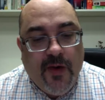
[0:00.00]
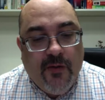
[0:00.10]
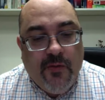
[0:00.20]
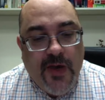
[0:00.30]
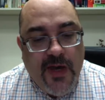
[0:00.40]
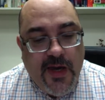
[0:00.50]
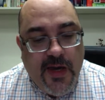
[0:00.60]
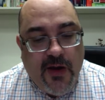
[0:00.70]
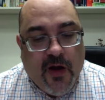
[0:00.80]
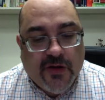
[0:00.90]

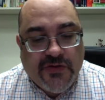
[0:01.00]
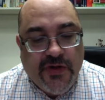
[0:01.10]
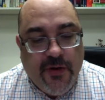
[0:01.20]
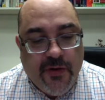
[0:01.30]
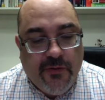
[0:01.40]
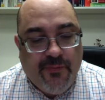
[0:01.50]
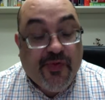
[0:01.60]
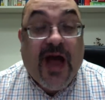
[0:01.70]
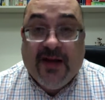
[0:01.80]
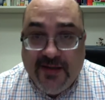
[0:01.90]
We also
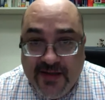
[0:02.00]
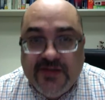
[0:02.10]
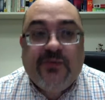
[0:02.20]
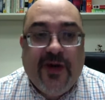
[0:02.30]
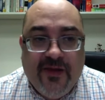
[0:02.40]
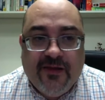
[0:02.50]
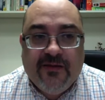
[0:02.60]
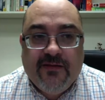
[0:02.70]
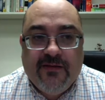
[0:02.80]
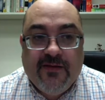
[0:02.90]
practice with
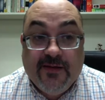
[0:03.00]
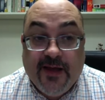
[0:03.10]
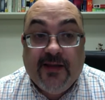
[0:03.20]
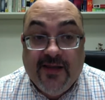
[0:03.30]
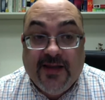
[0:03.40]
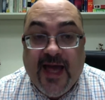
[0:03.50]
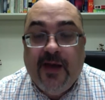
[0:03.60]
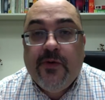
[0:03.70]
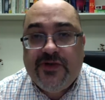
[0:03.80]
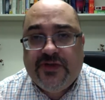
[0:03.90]
the
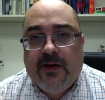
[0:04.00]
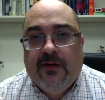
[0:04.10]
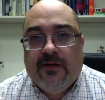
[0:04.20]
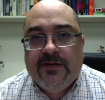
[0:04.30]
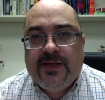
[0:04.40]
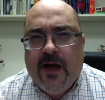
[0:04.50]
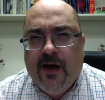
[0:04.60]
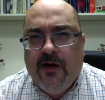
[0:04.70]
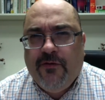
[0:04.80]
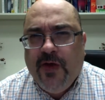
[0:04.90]
language skills
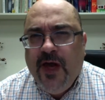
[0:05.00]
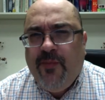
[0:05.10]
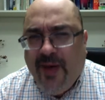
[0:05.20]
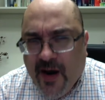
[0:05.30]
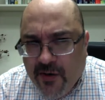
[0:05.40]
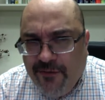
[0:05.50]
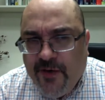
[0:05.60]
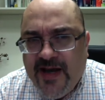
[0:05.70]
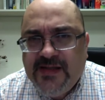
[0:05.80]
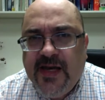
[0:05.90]
of
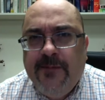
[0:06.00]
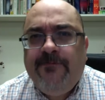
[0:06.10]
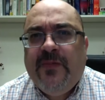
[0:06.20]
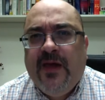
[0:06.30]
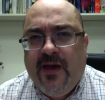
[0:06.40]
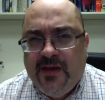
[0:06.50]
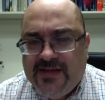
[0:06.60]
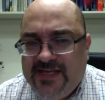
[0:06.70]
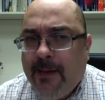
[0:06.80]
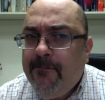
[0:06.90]
paraphrasing
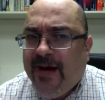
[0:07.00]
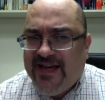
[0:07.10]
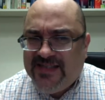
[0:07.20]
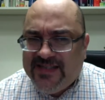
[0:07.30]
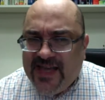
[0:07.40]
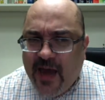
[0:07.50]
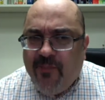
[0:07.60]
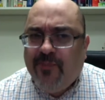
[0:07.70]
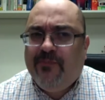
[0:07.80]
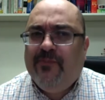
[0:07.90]
step by
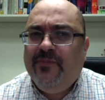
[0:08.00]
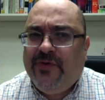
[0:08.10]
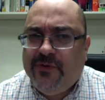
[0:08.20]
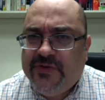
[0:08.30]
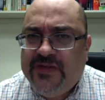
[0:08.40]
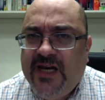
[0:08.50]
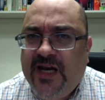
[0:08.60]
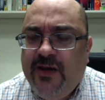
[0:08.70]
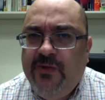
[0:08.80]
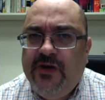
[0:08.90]
step through
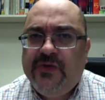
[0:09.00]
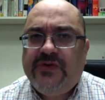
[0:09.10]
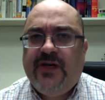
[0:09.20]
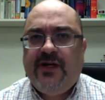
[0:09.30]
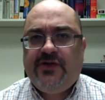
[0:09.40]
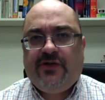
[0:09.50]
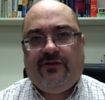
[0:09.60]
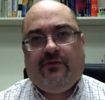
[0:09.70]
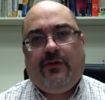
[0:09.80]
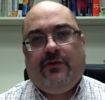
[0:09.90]
synonym usage,
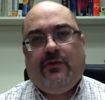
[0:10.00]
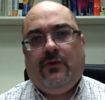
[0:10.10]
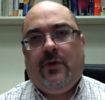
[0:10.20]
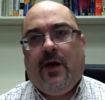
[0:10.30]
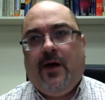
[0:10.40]
through